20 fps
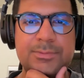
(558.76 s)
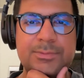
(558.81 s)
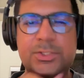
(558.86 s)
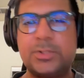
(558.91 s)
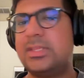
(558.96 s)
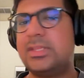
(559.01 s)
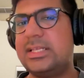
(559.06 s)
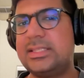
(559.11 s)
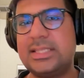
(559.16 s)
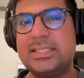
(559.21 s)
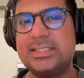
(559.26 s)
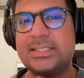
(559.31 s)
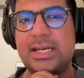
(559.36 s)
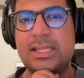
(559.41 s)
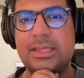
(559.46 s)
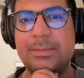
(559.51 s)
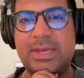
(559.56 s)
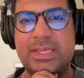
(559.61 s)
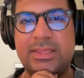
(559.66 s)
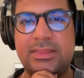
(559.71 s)
So that's
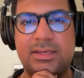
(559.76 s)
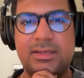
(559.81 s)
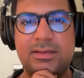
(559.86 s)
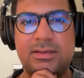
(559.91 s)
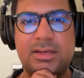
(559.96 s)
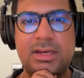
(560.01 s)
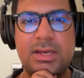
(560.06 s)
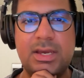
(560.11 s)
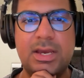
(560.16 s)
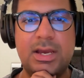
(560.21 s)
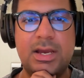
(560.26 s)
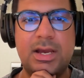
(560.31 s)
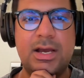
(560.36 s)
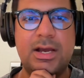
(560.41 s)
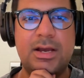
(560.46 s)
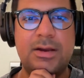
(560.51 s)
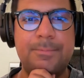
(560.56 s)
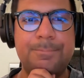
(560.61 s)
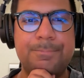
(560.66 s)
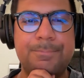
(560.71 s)
kind of the main thing.
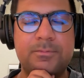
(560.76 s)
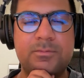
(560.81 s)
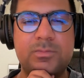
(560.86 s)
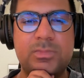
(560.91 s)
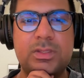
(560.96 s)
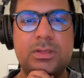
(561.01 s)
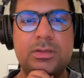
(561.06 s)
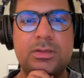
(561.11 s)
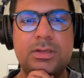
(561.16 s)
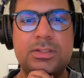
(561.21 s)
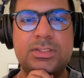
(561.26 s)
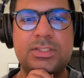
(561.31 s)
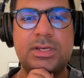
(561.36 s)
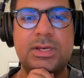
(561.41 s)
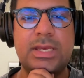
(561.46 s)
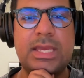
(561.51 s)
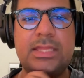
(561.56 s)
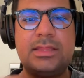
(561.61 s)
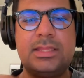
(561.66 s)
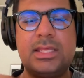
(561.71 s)

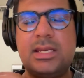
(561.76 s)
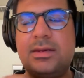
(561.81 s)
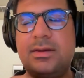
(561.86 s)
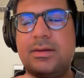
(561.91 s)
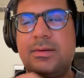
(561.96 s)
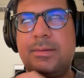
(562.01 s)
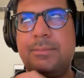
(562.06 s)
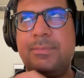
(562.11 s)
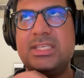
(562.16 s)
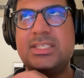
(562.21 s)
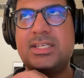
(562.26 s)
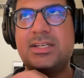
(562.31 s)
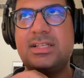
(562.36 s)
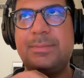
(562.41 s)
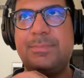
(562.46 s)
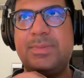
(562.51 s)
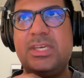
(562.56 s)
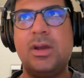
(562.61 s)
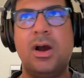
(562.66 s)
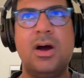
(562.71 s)
And then
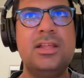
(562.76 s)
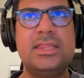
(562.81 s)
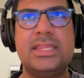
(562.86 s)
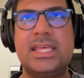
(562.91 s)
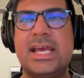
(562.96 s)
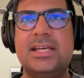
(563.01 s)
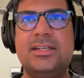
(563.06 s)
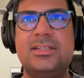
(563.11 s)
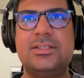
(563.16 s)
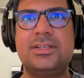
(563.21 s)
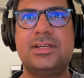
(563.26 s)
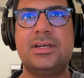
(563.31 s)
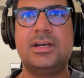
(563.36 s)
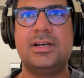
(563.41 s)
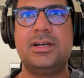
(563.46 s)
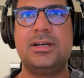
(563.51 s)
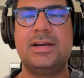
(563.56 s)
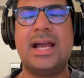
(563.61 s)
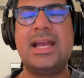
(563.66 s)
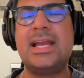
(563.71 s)
basically beyond that,
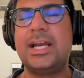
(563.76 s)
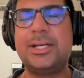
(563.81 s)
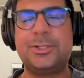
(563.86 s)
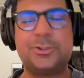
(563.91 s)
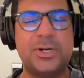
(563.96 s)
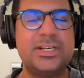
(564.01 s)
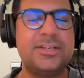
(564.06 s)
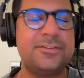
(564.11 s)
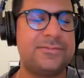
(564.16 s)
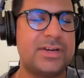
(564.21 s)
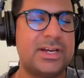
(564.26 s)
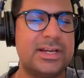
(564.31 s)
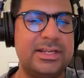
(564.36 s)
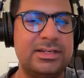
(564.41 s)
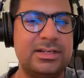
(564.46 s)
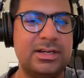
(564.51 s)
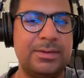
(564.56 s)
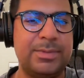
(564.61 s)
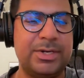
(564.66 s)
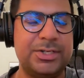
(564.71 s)
I tried to
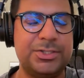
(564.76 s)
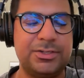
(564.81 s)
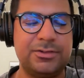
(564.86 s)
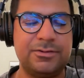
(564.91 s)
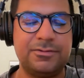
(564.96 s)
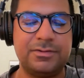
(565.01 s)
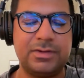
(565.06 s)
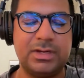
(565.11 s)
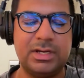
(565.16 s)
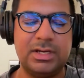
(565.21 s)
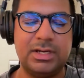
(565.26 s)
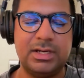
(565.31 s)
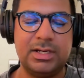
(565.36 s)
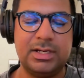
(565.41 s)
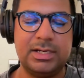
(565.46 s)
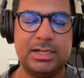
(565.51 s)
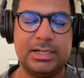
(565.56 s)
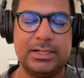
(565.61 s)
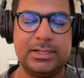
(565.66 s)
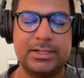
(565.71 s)
find a bunch of
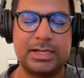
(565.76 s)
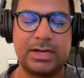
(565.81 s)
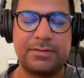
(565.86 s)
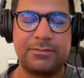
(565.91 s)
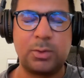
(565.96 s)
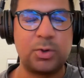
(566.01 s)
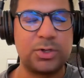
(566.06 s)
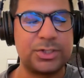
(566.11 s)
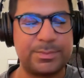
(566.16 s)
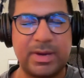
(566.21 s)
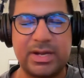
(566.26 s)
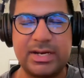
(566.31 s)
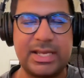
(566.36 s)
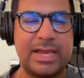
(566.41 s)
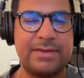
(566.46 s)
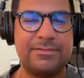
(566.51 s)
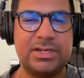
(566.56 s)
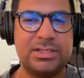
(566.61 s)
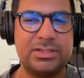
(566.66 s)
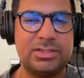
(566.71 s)
kind of
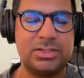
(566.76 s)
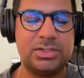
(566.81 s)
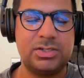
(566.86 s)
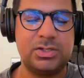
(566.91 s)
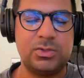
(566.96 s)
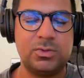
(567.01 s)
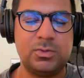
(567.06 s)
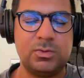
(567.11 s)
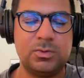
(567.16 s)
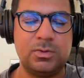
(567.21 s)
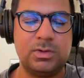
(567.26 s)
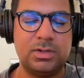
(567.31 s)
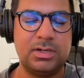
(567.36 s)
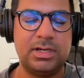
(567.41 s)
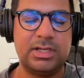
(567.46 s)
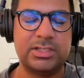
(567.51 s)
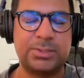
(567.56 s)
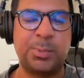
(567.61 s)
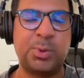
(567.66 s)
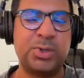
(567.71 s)
corresponding evidence to
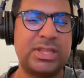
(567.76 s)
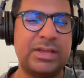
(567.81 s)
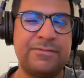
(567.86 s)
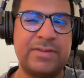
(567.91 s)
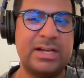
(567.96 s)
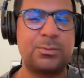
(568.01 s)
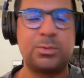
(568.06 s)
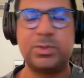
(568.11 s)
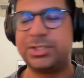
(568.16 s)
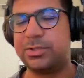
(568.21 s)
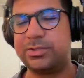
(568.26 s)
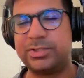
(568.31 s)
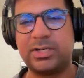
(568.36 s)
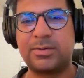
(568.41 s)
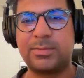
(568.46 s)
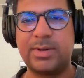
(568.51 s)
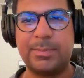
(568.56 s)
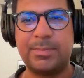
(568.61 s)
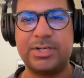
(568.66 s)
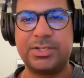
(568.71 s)
support that fact, which I'll
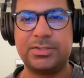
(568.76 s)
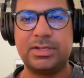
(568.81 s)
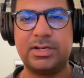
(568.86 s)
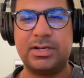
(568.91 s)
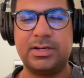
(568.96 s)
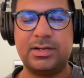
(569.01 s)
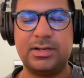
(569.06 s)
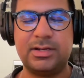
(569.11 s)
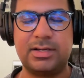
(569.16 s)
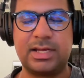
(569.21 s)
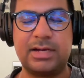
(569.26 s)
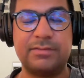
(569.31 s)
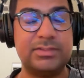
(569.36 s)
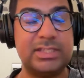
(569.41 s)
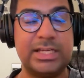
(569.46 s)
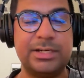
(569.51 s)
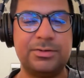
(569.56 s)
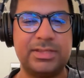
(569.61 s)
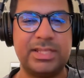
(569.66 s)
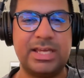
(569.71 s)
talk about much kind of
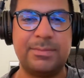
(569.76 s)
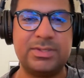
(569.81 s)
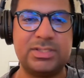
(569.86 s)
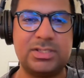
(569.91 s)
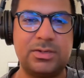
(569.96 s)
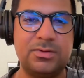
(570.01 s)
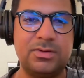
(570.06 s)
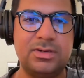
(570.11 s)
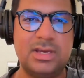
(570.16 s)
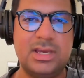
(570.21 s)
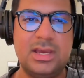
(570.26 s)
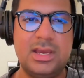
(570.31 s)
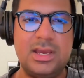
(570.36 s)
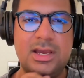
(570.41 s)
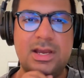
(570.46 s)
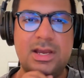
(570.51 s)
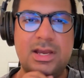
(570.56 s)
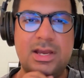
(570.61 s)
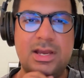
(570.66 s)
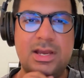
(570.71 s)
later in the episode.
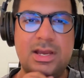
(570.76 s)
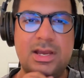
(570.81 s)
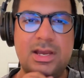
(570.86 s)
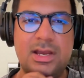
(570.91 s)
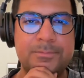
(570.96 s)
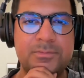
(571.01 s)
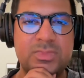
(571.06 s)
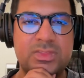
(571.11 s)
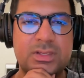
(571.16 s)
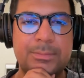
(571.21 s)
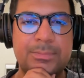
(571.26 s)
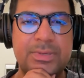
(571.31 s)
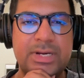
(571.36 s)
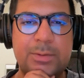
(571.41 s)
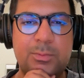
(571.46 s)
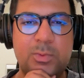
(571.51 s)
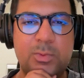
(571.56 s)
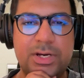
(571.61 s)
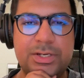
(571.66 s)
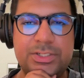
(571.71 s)
But
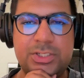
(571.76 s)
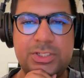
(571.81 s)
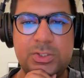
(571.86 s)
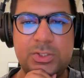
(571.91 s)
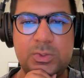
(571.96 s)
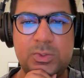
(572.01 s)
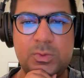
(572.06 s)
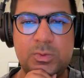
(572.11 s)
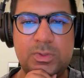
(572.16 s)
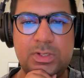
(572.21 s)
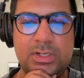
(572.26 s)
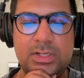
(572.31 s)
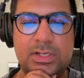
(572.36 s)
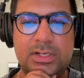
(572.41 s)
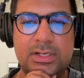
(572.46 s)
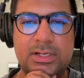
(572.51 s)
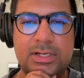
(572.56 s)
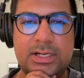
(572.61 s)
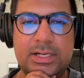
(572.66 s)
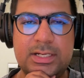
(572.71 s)
I wanted to
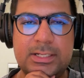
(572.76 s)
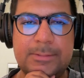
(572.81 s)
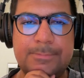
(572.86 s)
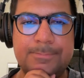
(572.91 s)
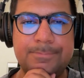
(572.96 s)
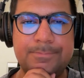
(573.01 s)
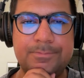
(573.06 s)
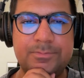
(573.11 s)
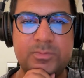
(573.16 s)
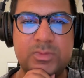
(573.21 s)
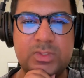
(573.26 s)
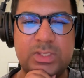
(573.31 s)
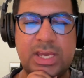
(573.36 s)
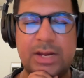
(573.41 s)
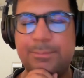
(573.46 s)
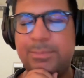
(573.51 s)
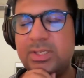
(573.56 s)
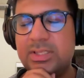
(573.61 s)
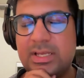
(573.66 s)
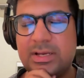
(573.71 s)
kind
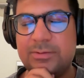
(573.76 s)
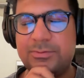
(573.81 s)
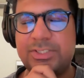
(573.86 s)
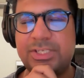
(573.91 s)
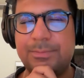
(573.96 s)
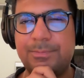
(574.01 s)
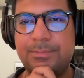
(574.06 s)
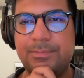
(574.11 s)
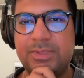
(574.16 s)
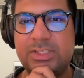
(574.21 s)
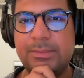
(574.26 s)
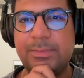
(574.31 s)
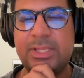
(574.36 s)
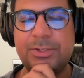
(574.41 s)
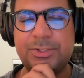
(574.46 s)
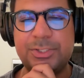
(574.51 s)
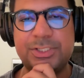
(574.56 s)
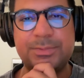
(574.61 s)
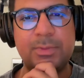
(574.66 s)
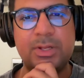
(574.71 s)
of pull out some
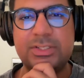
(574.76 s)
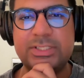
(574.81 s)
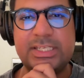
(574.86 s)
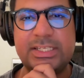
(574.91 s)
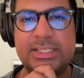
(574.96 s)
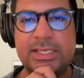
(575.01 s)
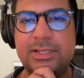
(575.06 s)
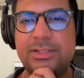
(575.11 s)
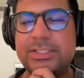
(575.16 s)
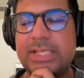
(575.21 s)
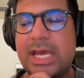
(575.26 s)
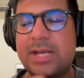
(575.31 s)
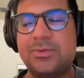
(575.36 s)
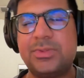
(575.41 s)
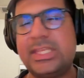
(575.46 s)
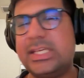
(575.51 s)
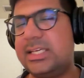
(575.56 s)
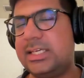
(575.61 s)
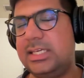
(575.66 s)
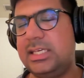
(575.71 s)
other small details. I
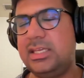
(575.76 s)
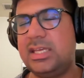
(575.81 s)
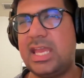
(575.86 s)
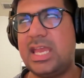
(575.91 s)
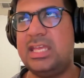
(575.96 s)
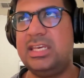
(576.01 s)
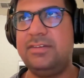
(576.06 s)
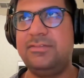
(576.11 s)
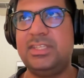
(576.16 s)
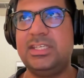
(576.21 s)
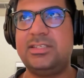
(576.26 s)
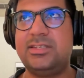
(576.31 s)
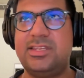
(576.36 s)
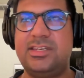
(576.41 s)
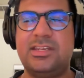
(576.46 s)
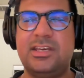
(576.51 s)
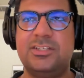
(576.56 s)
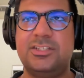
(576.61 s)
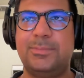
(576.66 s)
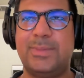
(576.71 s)
don't think any of these
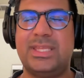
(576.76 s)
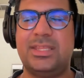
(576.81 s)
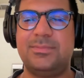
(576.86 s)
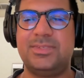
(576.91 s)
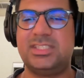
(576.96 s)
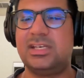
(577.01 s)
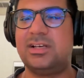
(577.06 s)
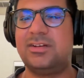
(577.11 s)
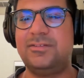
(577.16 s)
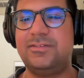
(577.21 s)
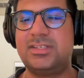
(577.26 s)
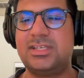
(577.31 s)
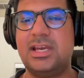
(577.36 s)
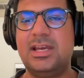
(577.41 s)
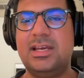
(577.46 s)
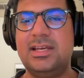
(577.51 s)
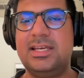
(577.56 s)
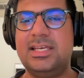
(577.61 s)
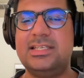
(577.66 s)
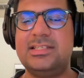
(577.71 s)
details by themselves
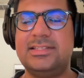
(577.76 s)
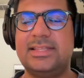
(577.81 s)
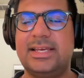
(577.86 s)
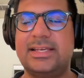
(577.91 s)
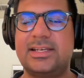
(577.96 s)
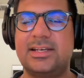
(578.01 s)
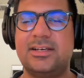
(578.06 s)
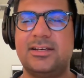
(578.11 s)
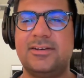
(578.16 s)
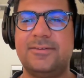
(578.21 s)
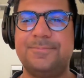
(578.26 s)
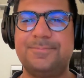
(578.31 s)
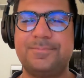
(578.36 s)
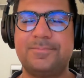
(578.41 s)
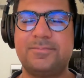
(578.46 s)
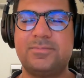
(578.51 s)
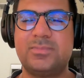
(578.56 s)
is like a